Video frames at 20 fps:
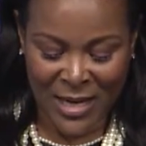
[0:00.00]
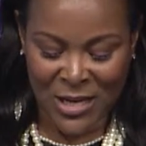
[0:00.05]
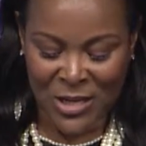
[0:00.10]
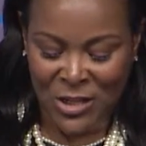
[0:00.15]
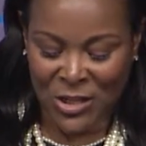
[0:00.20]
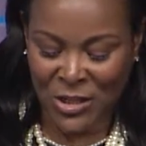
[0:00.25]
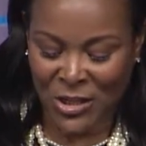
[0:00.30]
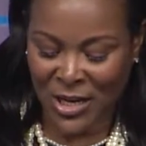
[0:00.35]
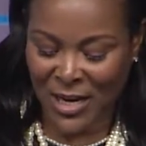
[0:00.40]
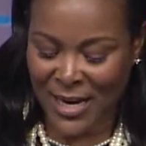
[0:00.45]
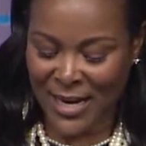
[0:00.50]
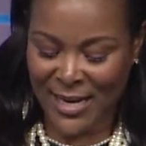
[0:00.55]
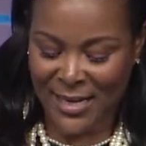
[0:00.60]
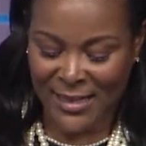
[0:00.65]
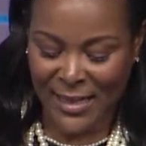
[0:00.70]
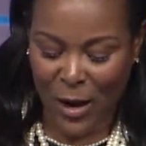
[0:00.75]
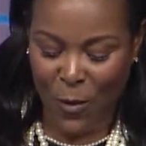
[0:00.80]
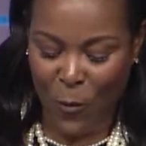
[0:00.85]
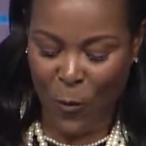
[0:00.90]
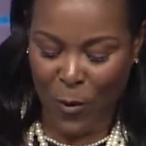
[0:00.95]
She is
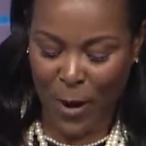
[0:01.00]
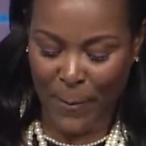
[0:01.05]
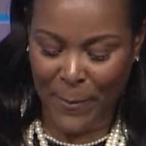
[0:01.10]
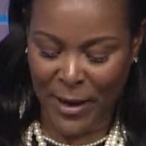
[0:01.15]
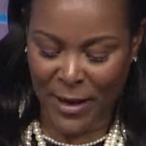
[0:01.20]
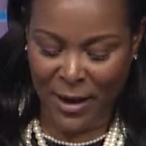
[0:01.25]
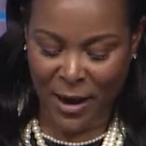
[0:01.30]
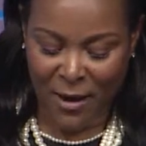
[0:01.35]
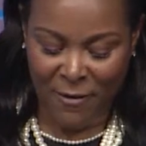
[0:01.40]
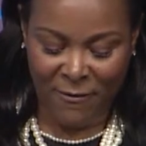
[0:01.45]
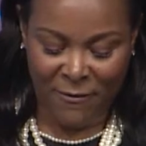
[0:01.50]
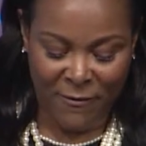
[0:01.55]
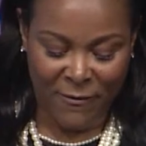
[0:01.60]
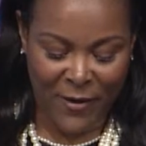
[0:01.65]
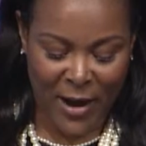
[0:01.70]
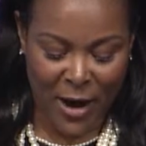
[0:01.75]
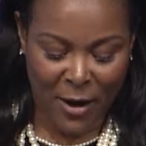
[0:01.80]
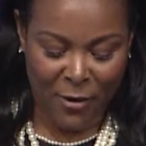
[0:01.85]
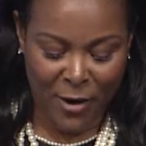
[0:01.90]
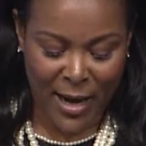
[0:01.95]
a woman of
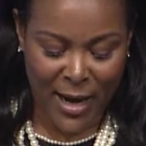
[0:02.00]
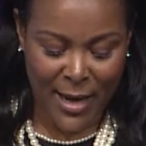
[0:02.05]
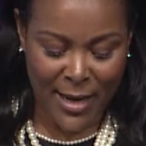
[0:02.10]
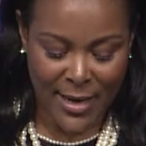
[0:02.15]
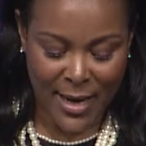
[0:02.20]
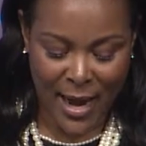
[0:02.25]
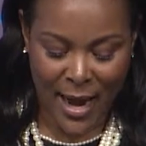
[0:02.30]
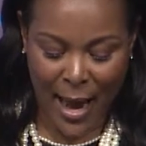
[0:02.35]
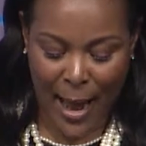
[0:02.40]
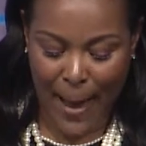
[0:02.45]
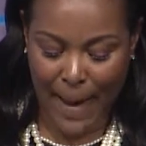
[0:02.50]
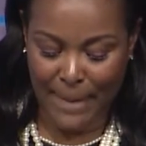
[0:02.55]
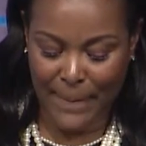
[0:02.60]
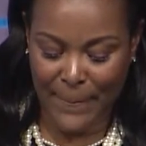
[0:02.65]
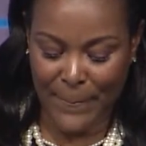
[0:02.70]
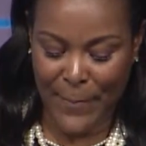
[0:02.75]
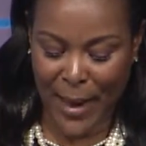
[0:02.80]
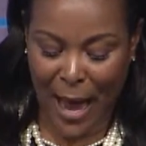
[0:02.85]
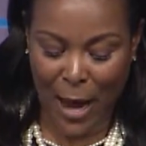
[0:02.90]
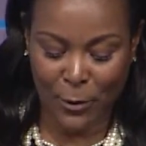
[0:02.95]
varied
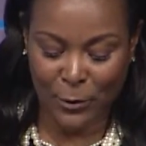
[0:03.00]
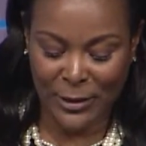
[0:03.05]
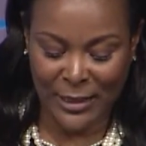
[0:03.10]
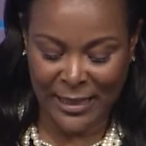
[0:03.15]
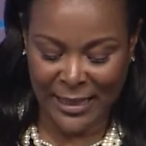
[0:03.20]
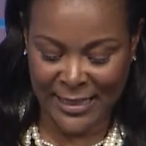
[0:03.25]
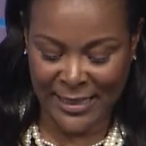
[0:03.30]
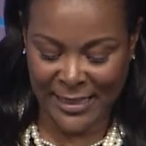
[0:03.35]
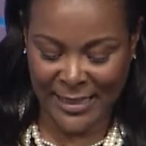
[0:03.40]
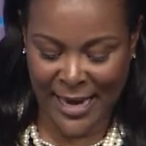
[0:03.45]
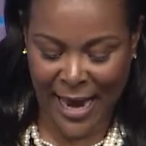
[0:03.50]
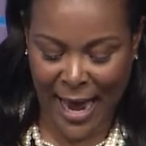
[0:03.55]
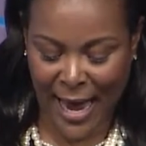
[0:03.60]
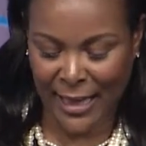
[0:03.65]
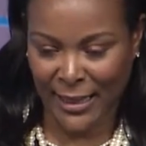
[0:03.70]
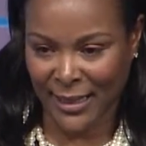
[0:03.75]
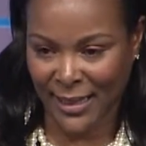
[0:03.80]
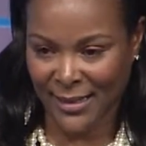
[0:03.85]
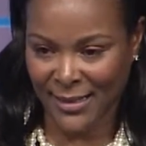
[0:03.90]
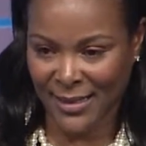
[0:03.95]
and boundless
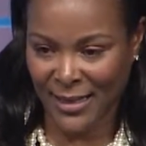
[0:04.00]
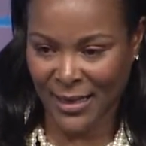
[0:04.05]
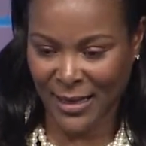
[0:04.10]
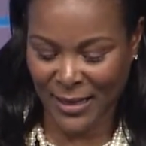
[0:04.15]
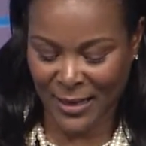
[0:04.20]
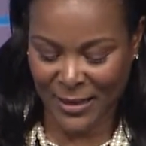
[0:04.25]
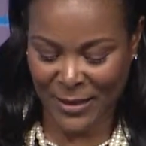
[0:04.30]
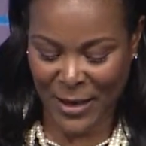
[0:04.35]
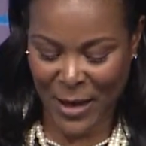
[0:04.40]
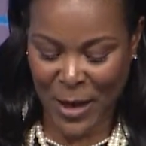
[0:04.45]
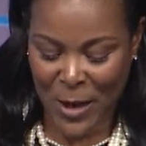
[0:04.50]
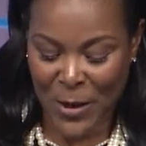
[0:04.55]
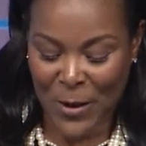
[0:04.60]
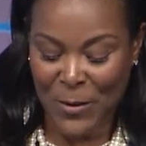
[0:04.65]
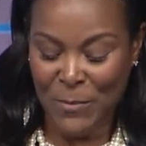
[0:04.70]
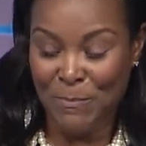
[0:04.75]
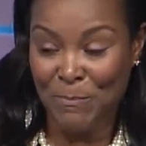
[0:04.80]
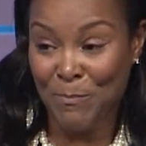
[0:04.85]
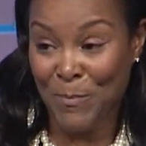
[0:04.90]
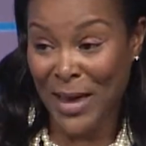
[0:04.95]
talent.
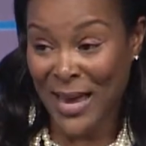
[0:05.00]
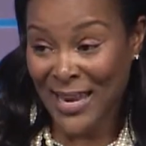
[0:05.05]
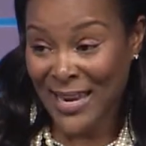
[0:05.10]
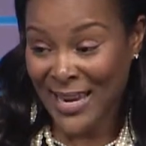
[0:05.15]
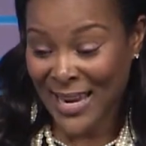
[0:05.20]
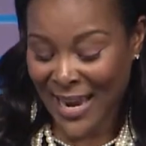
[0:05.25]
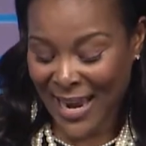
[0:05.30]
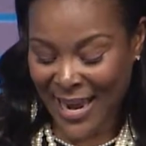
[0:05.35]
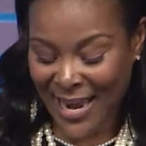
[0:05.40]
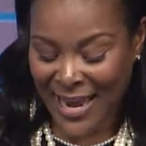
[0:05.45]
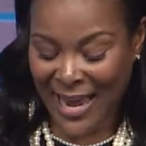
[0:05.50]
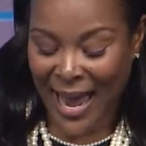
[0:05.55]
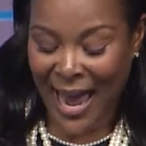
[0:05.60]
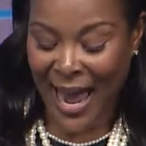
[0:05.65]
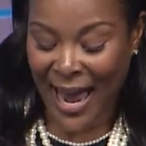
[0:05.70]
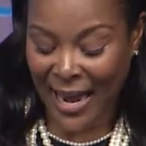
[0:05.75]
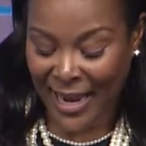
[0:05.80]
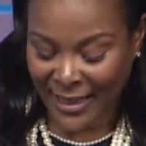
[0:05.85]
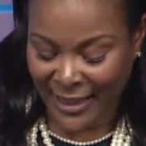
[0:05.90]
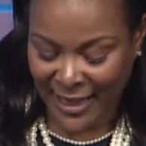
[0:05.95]
Mindy
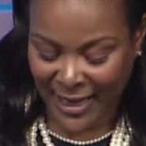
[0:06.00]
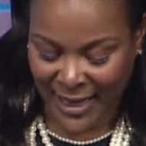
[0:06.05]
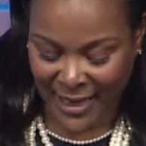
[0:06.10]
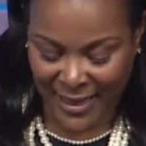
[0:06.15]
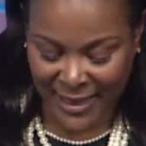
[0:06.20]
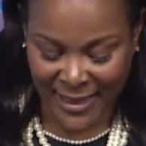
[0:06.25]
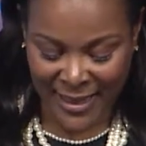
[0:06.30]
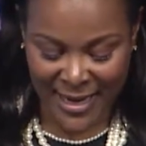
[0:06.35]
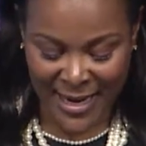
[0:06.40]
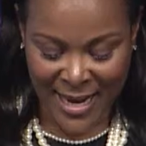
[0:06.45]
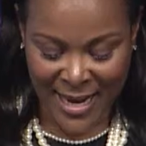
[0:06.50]
Kaling.